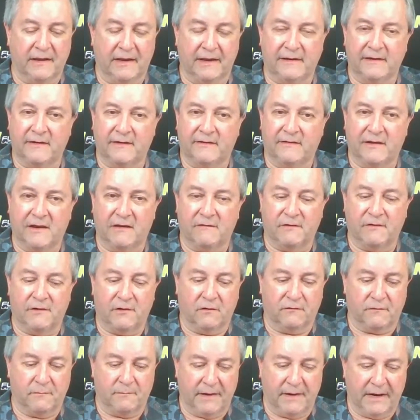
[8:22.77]
9-7
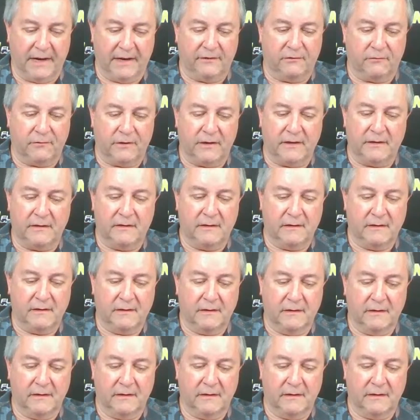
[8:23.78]
over Mandarin.